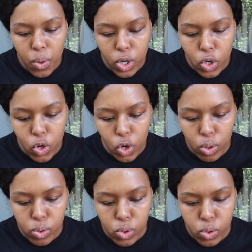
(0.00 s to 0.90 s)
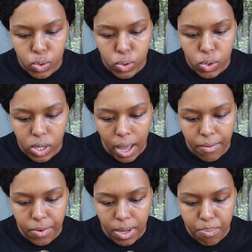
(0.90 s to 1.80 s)
we're gonna go to
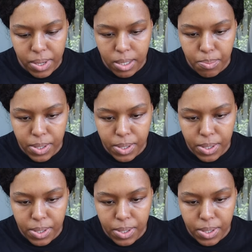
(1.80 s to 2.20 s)
Cafe Billy